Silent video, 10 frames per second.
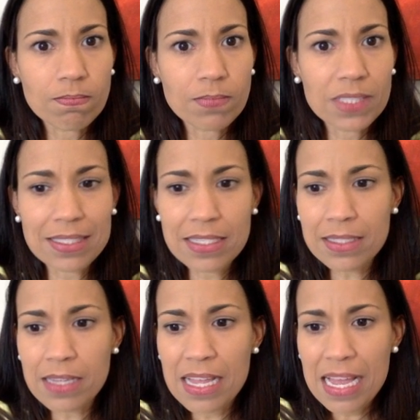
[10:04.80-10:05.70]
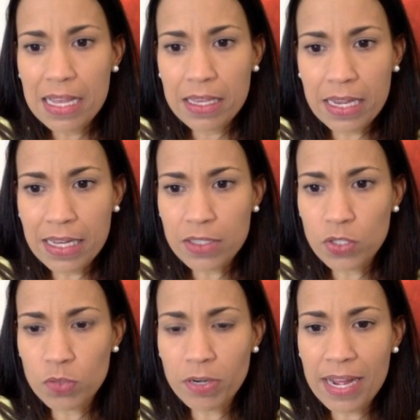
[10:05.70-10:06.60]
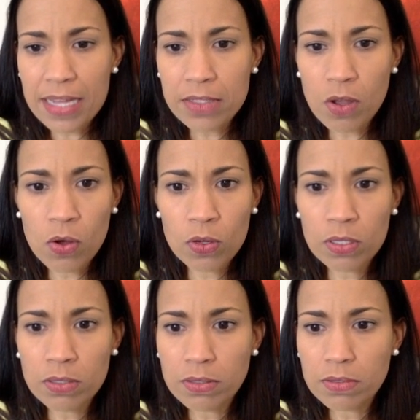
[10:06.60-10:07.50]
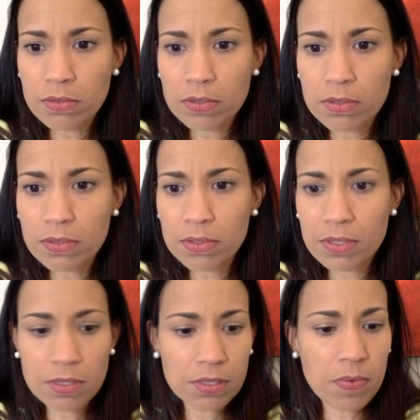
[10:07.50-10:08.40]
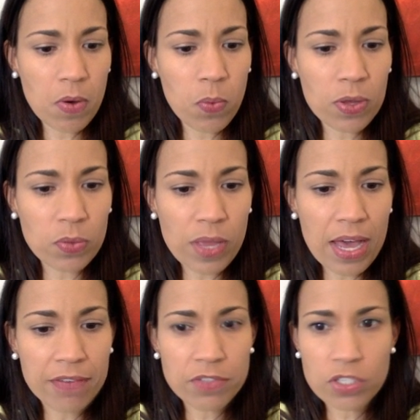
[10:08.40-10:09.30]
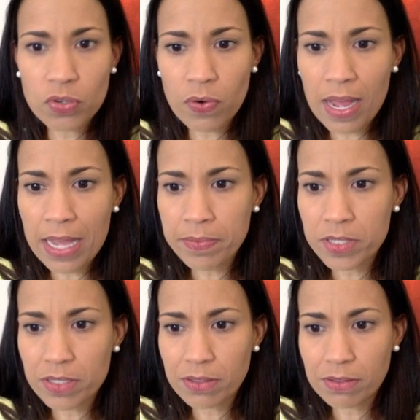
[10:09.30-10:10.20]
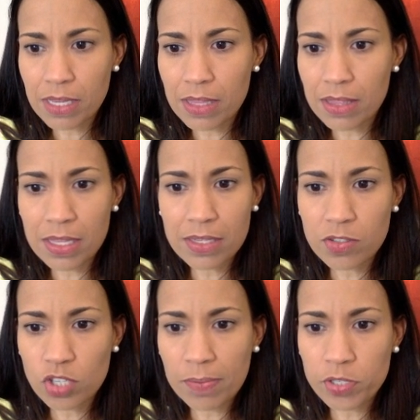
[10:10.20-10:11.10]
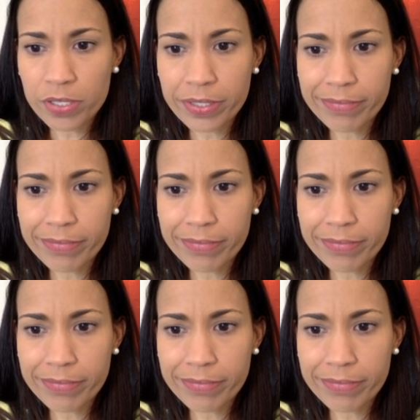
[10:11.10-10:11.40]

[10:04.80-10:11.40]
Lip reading: That's it. Can I summarize all what we have described in this chapter?